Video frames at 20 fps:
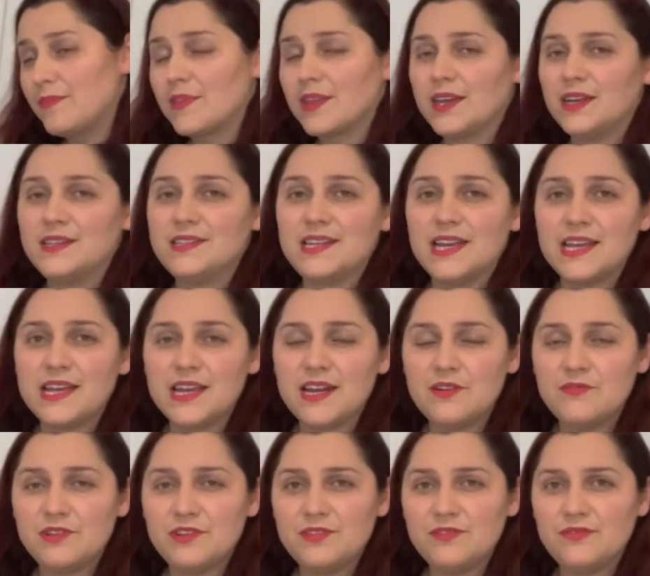And take care
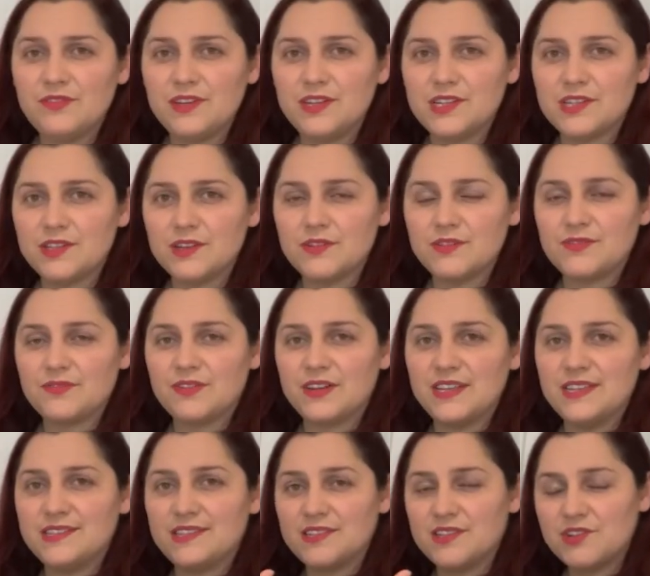when you finish those
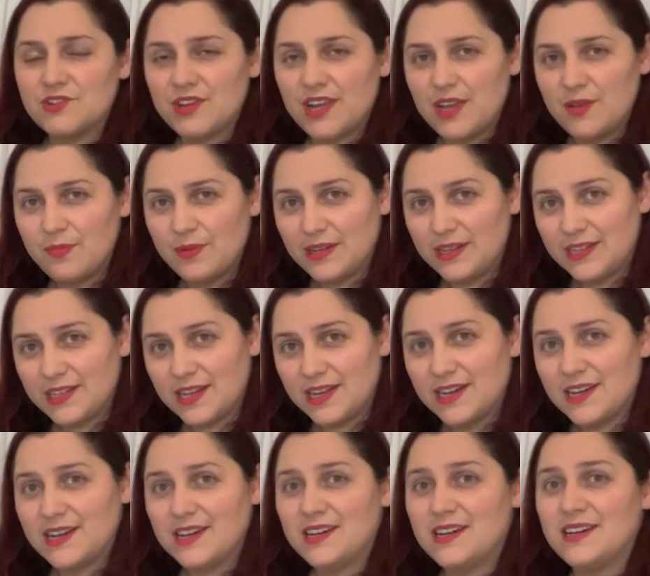phrases. Shape it.
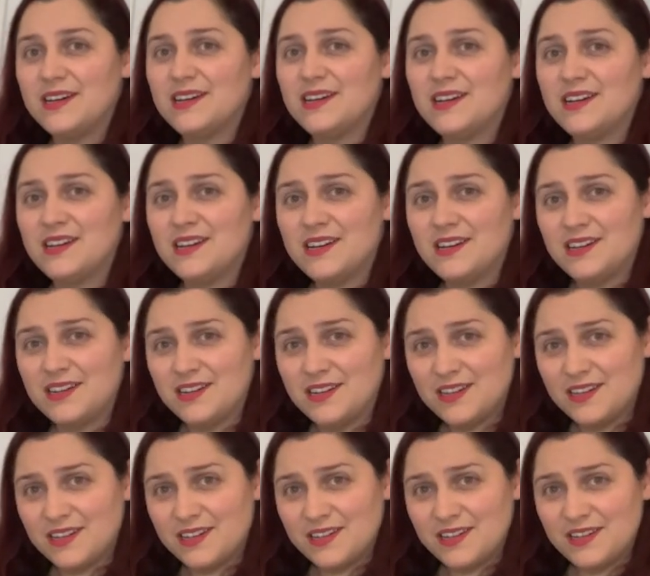
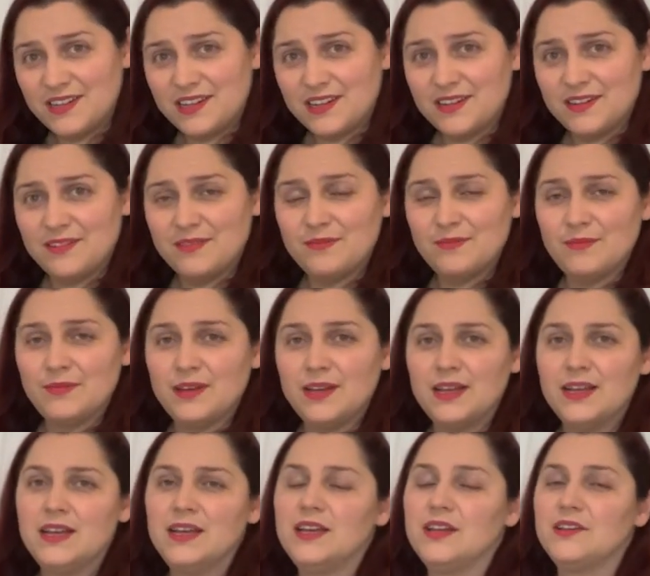Da, da.
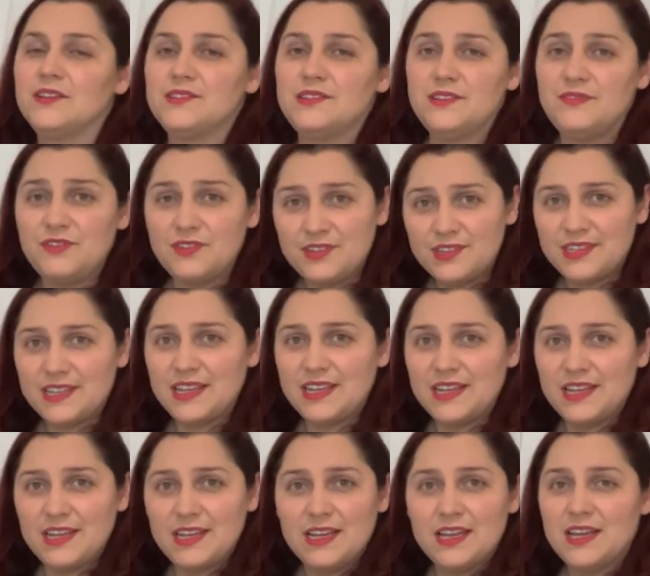Because if you're
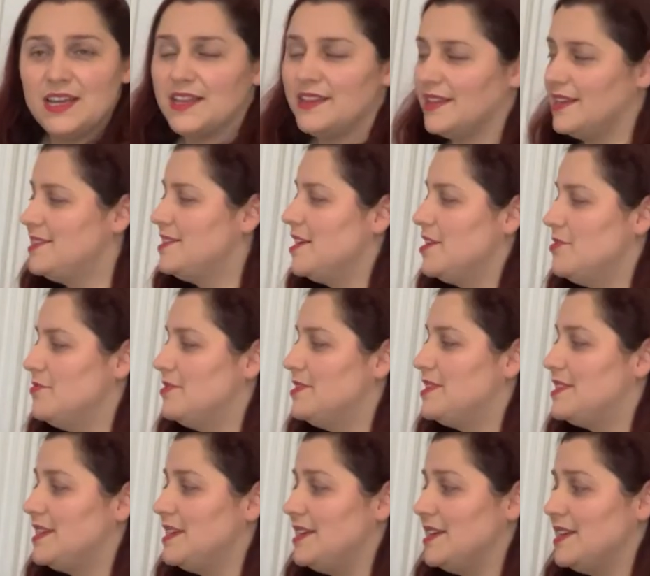singing, that's how you would
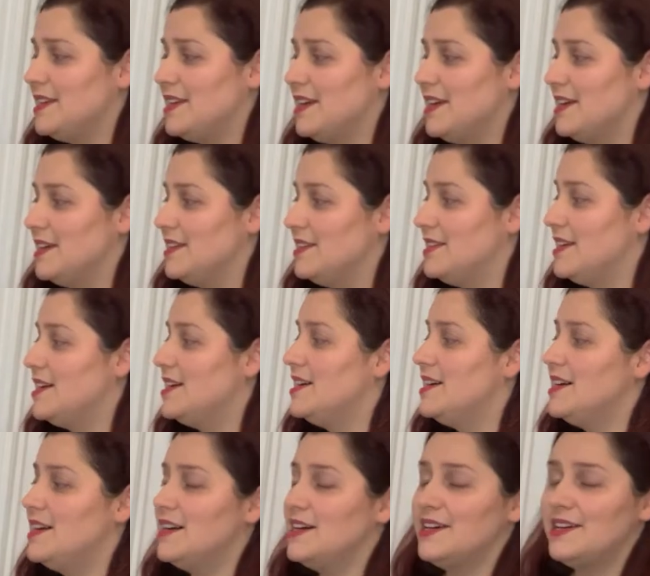sing it.
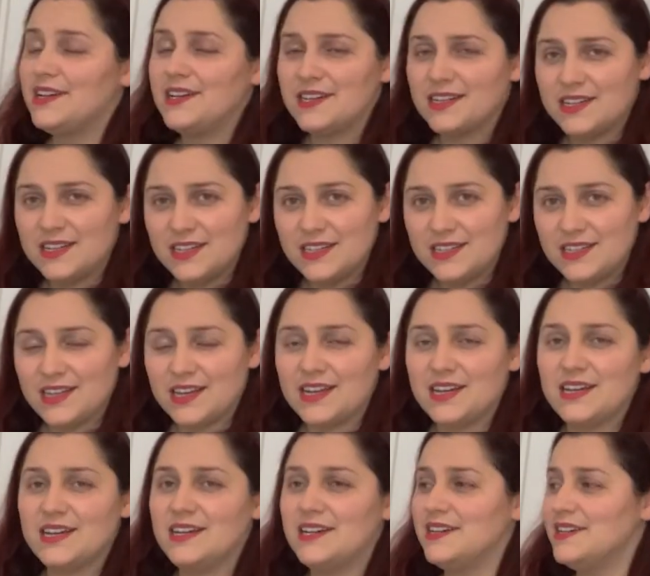Da, da, da,
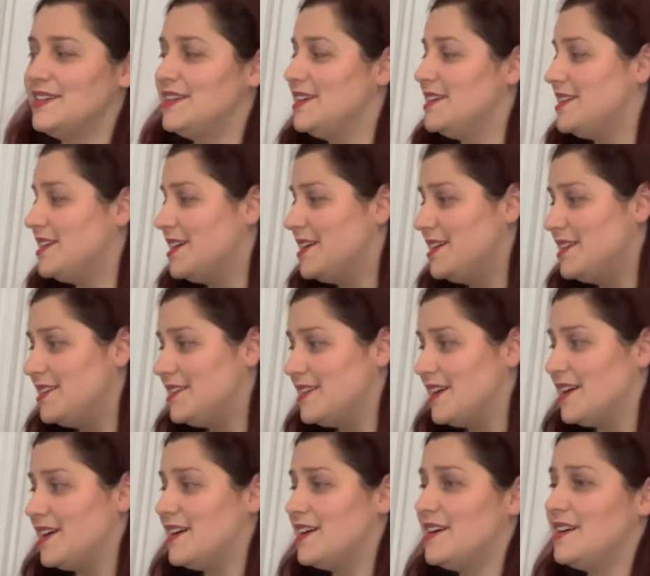da, da, da,
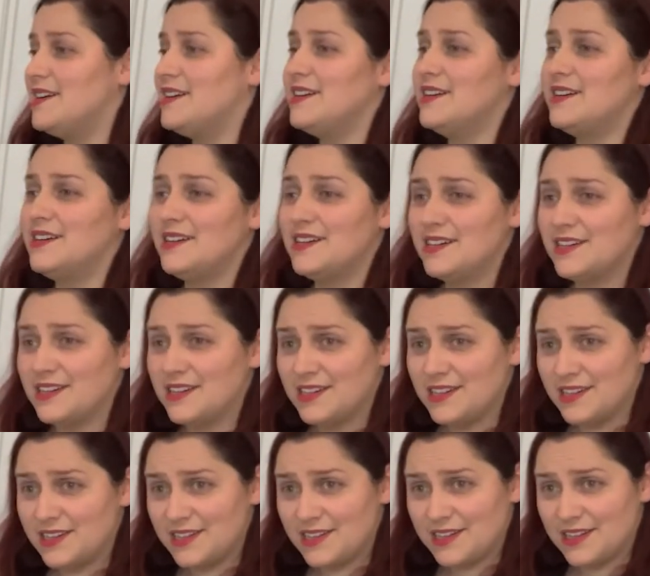
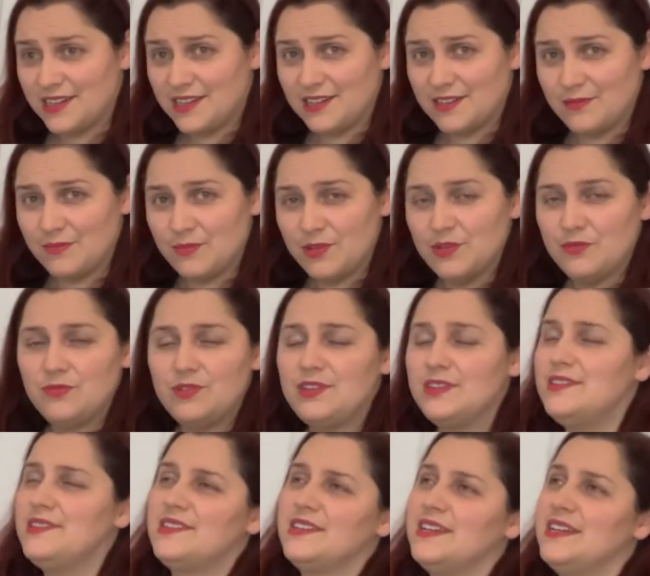da, da. You
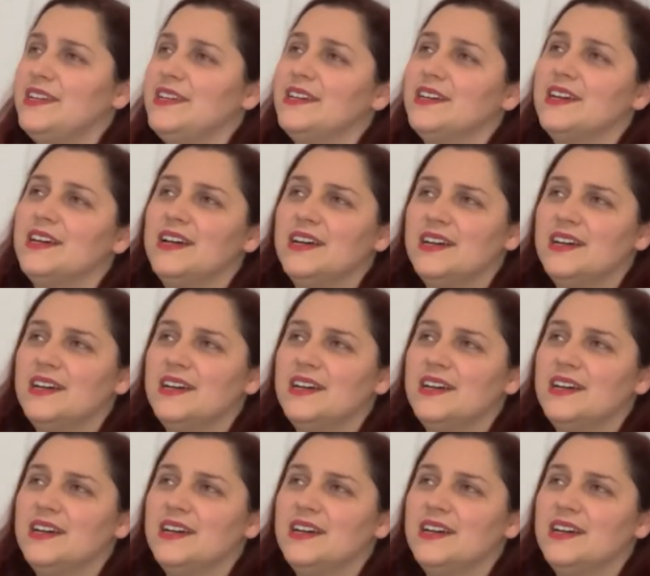wouldn't sing